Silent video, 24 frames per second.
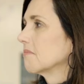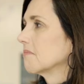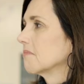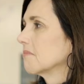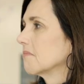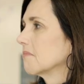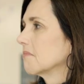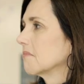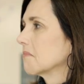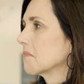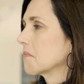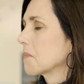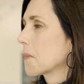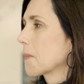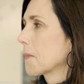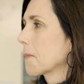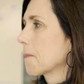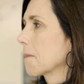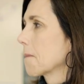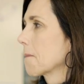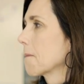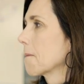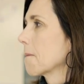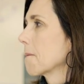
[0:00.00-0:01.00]

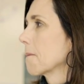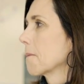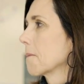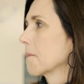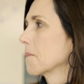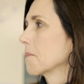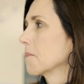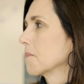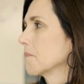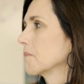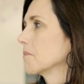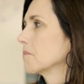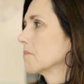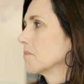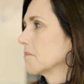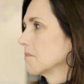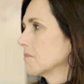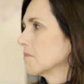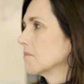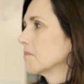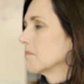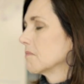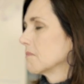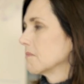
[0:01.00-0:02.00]

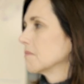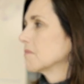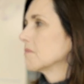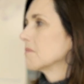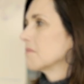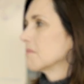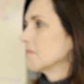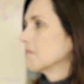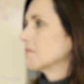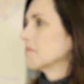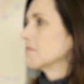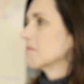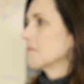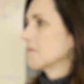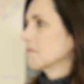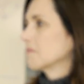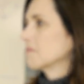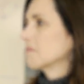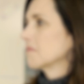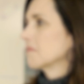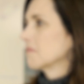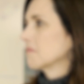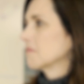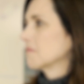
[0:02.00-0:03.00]

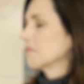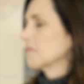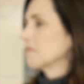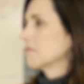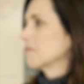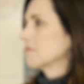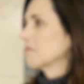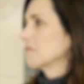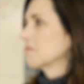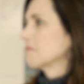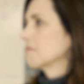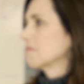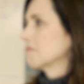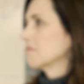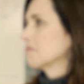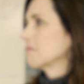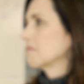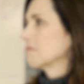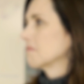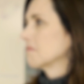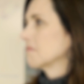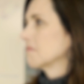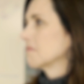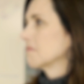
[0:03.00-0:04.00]

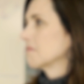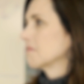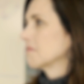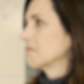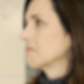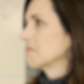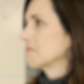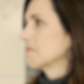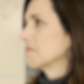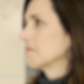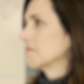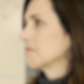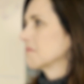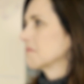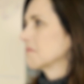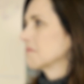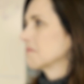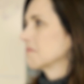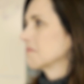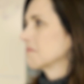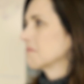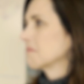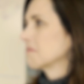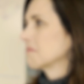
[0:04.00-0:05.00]

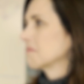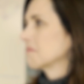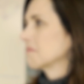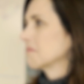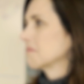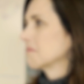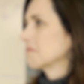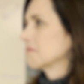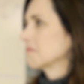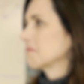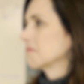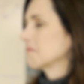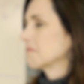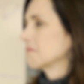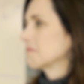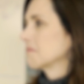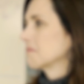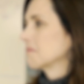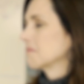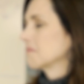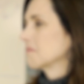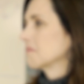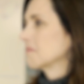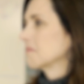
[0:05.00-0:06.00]

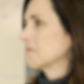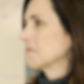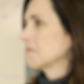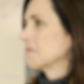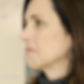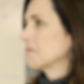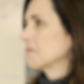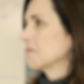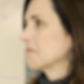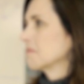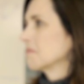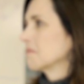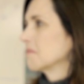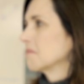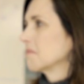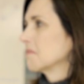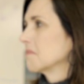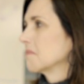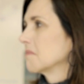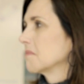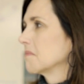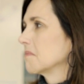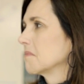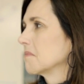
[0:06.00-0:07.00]

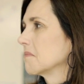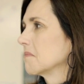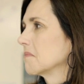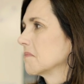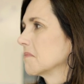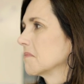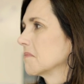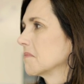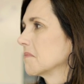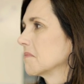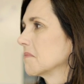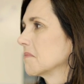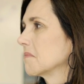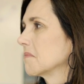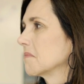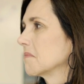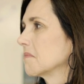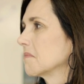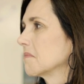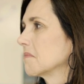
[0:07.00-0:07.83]
[no speech]